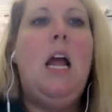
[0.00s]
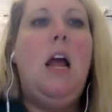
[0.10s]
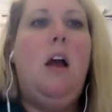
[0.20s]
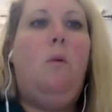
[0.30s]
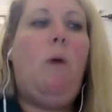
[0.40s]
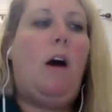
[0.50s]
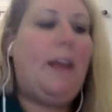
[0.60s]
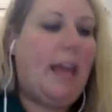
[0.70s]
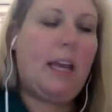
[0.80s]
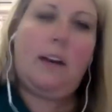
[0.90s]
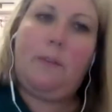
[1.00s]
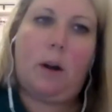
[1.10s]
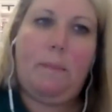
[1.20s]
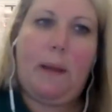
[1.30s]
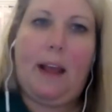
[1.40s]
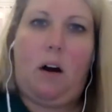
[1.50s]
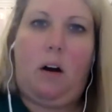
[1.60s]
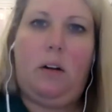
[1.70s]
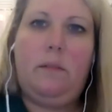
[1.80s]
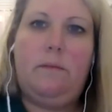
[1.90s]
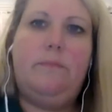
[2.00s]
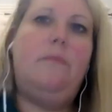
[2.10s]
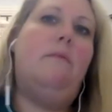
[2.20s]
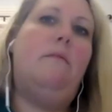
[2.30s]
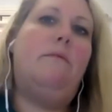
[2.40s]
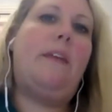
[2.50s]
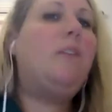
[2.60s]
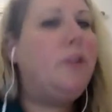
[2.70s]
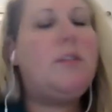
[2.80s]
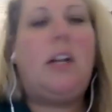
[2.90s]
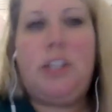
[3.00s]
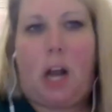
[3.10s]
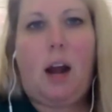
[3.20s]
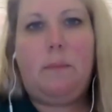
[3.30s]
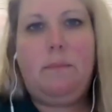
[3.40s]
Well, they can't afford bail. They lose their job.